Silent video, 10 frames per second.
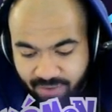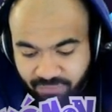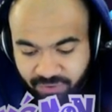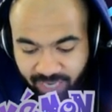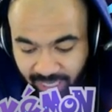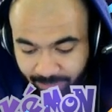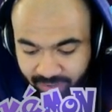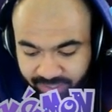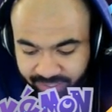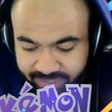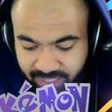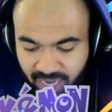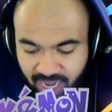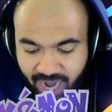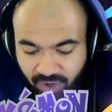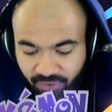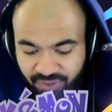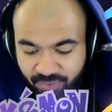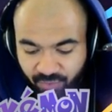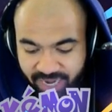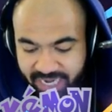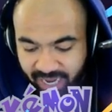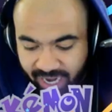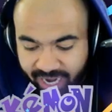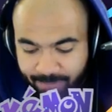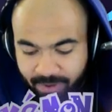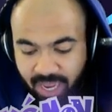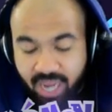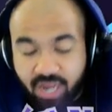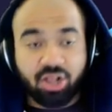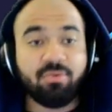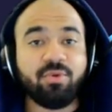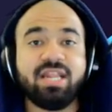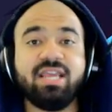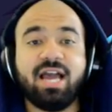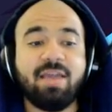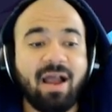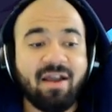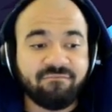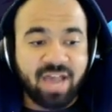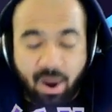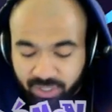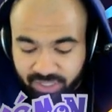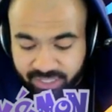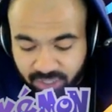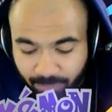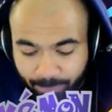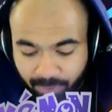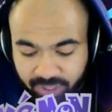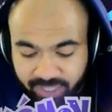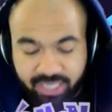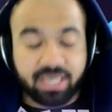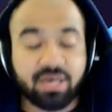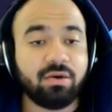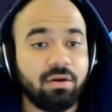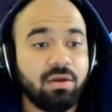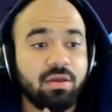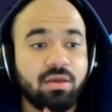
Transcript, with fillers: I forgot about this! and all the Mareanie hype, and all the Mareanie hype, I found one of these on Brooklet Hill.